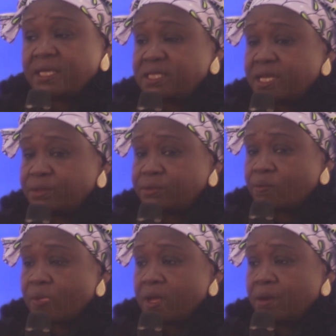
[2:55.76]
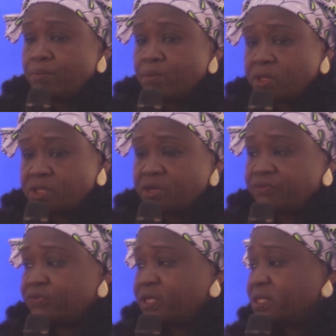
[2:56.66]
I tell you, much
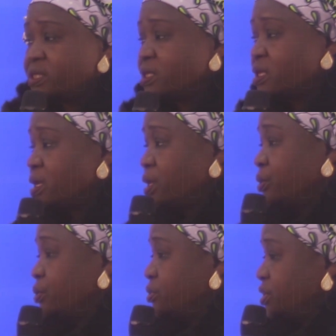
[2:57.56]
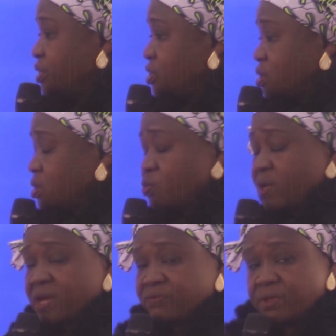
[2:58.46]
of it, the result we
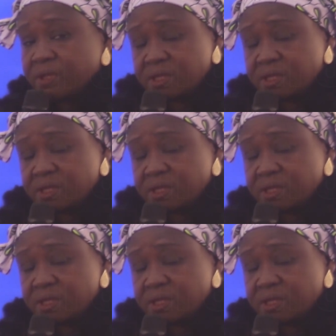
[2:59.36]
have